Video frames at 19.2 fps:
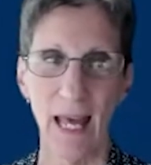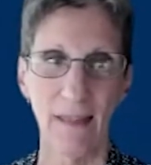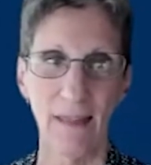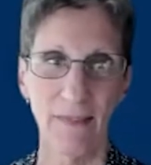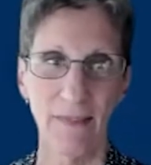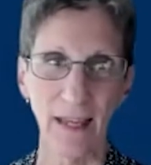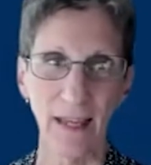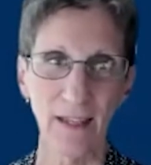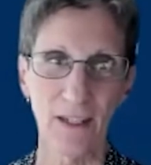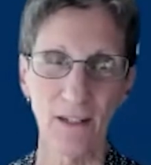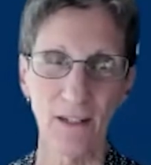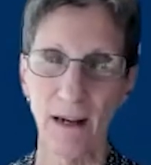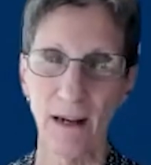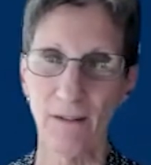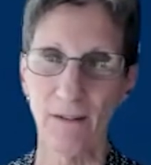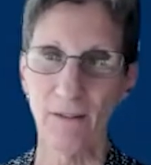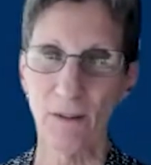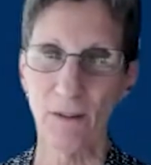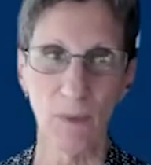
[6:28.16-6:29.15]
Thank you,
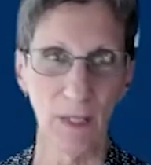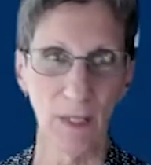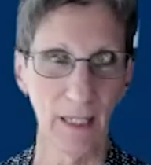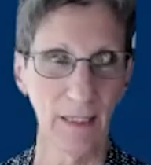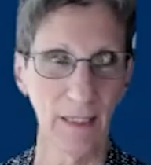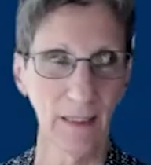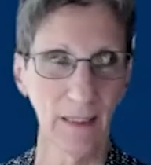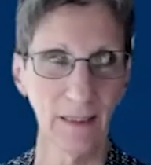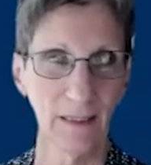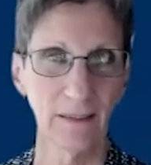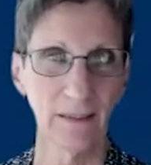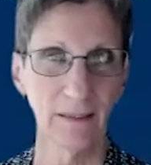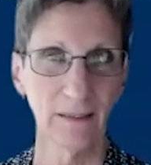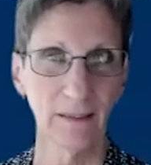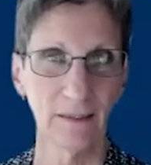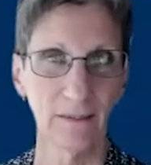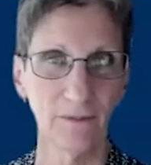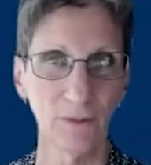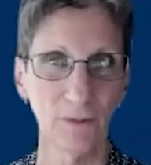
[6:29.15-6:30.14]
everyone,
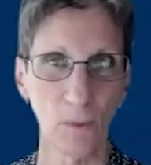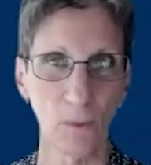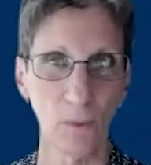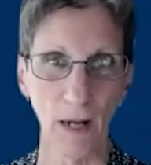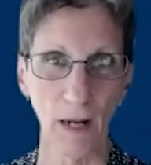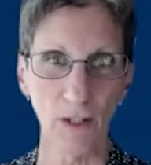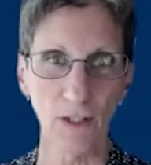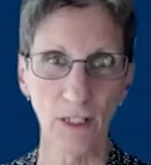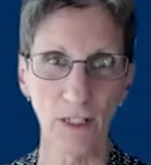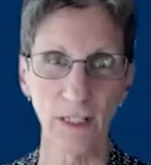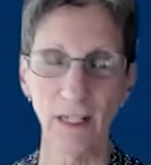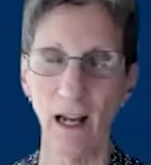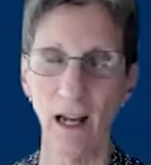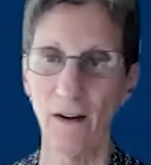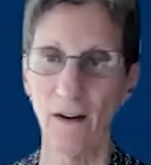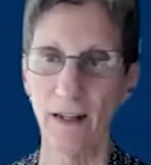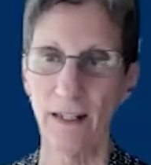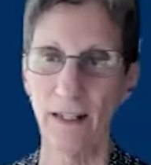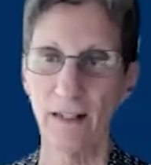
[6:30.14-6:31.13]
for watching
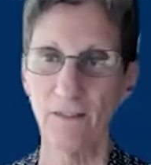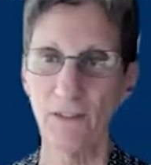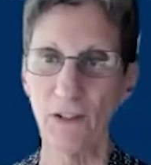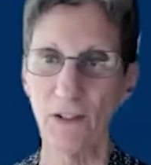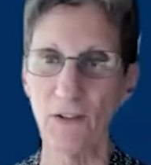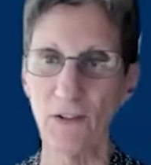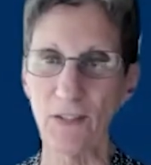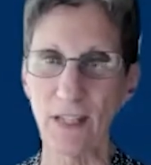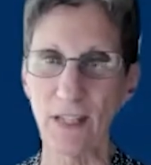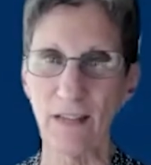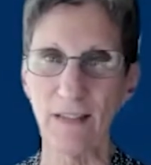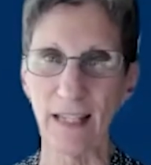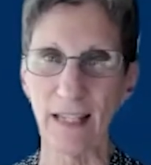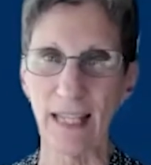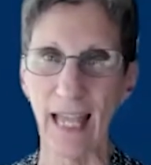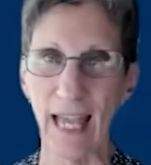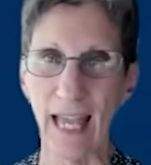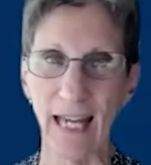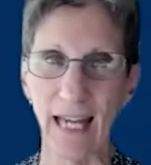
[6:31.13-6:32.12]
our interviews of the
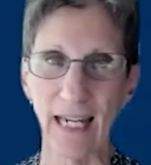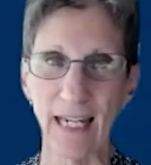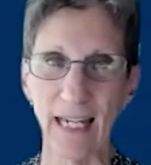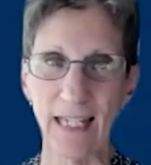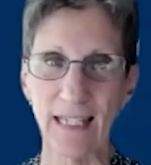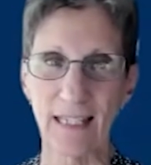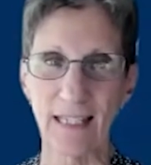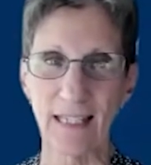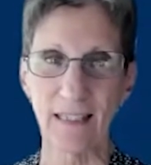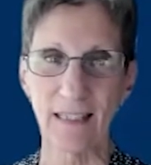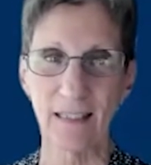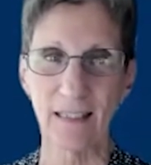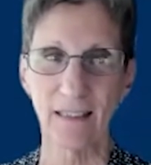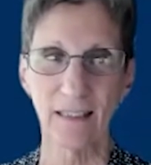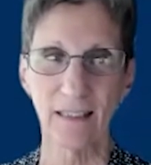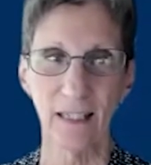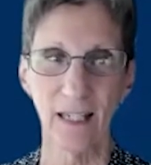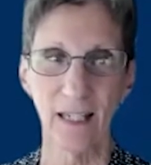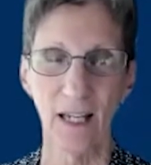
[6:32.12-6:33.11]
candidates.
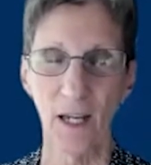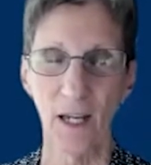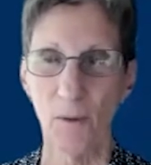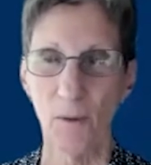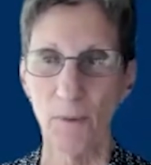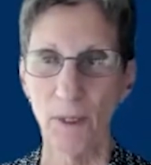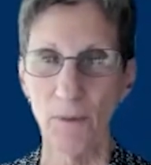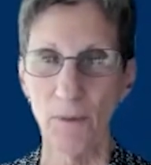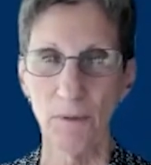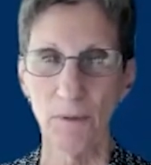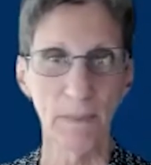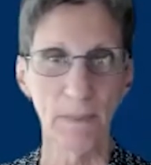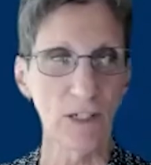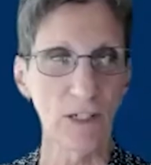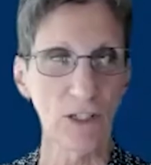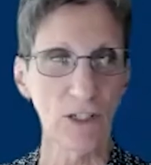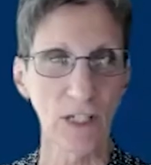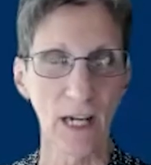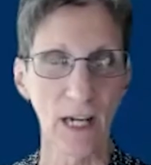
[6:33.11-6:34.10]
We will be
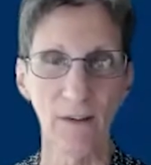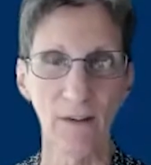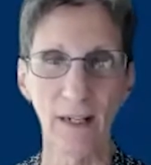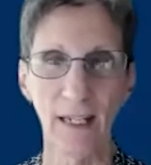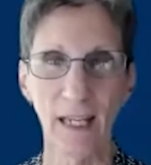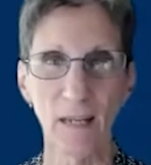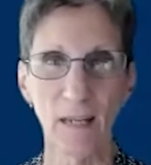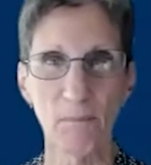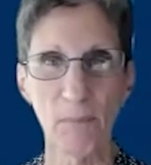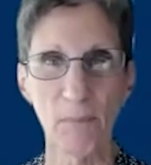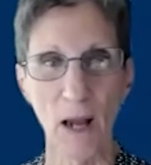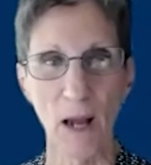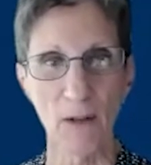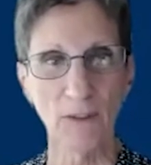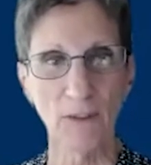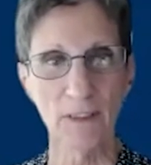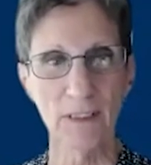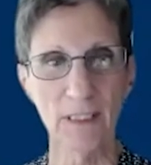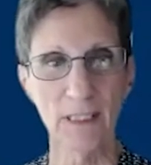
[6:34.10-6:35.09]
sharing and
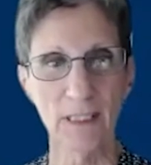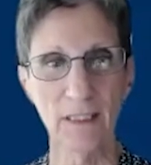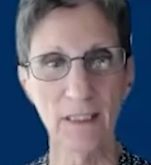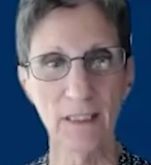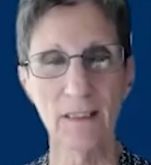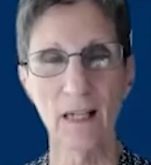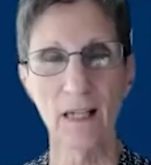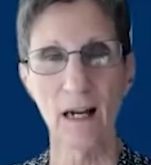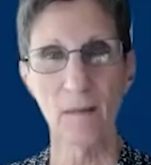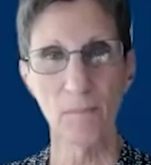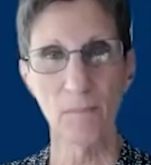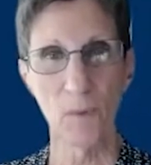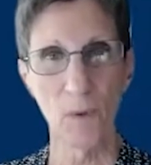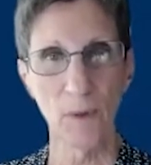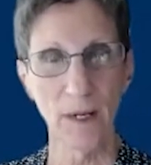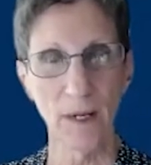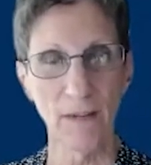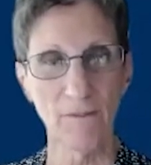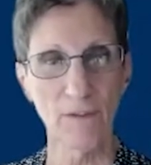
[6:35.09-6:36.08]
posting
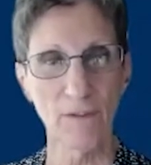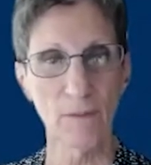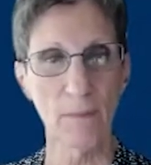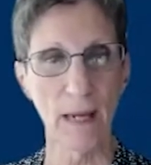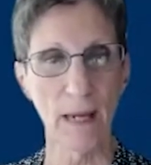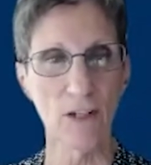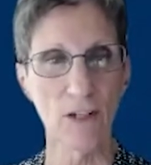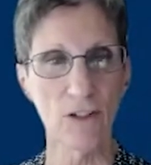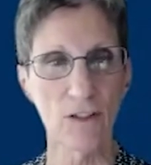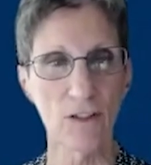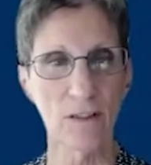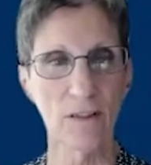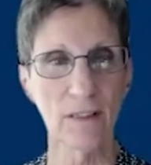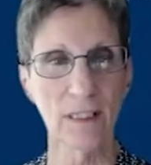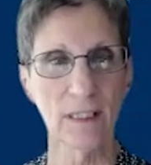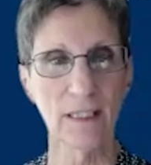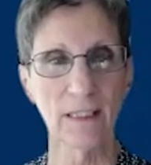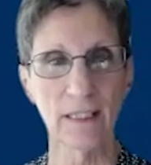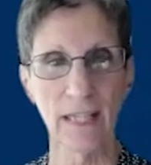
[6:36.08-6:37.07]
more information
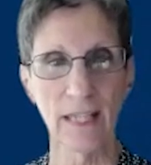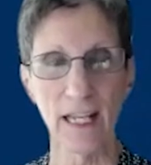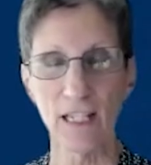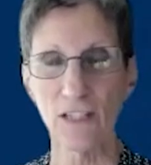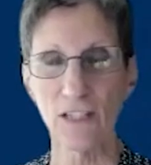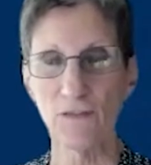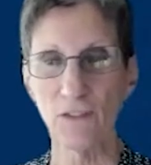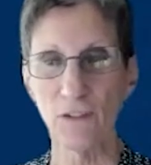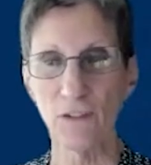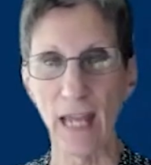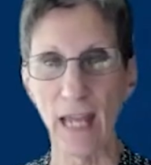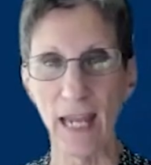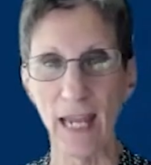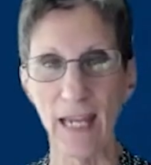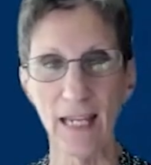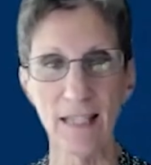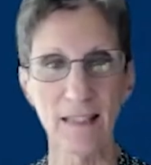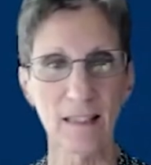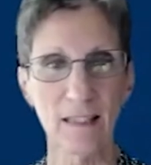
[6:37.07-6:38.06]
in the next few
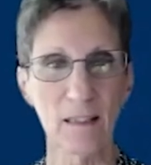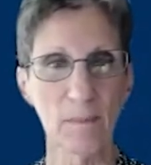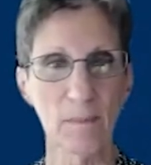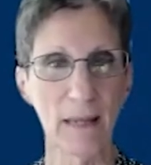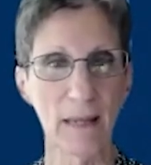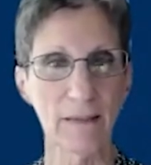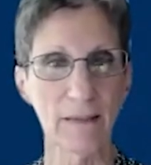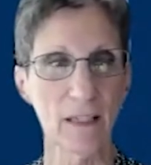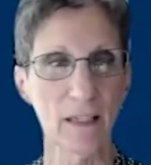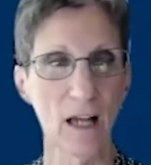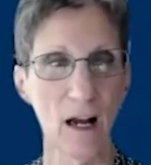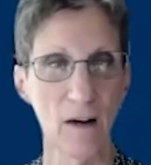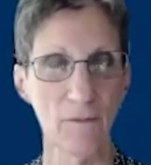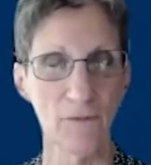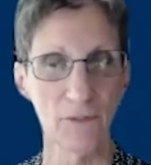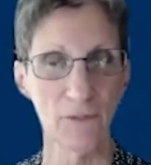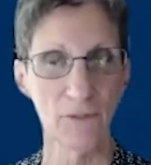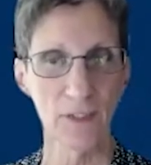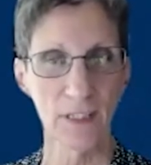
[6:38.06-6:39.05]
days about the
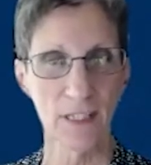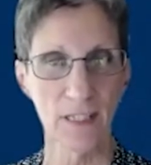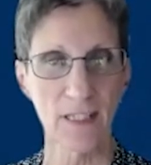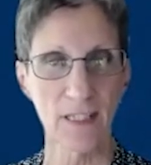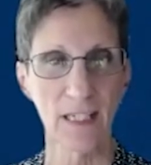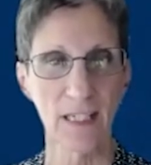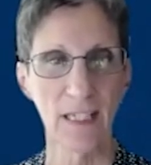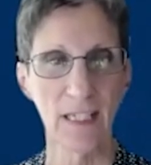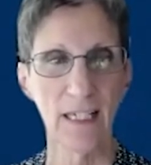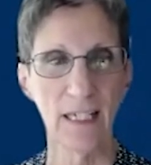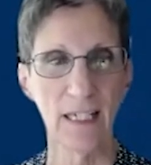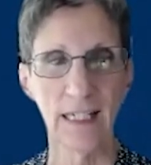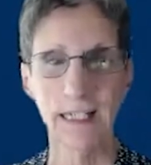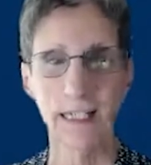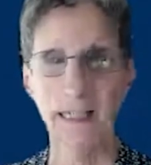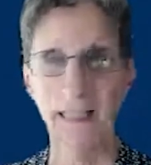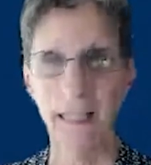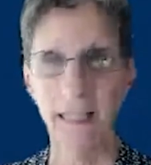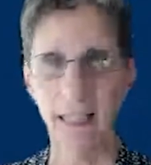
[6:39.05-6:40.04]
conference
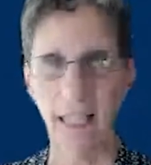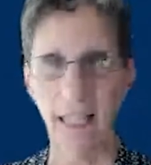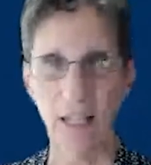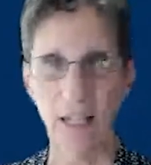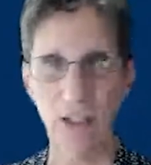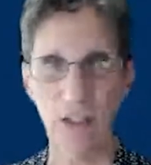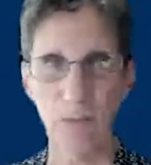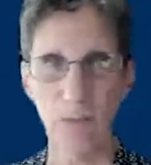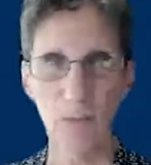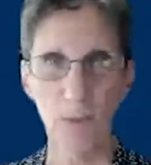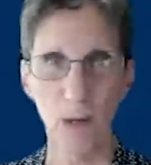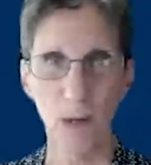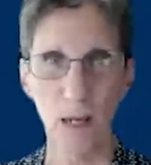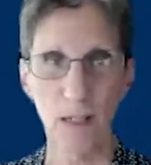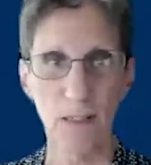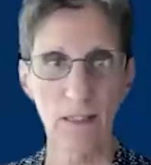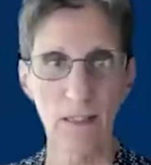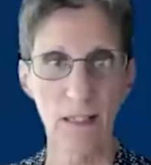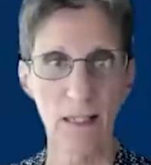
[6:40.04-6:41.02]
and the election
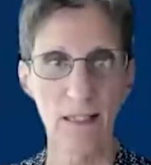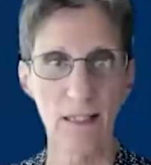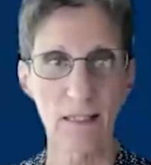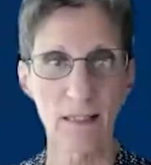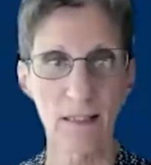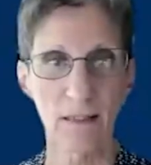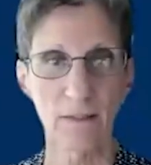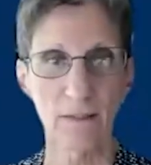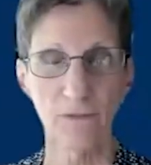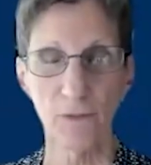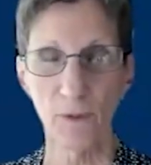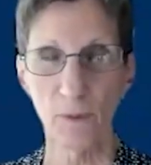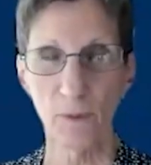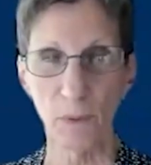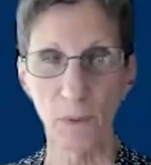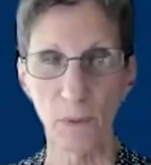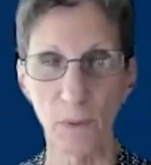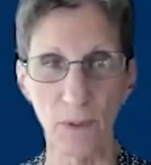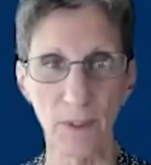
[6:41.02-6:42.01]
process for the
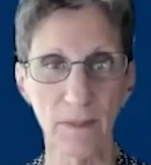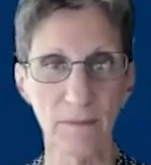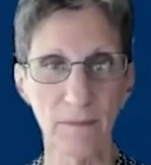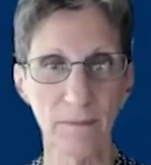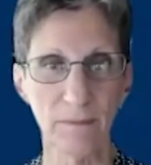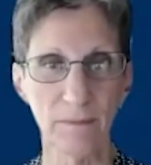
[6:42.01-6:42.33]
board.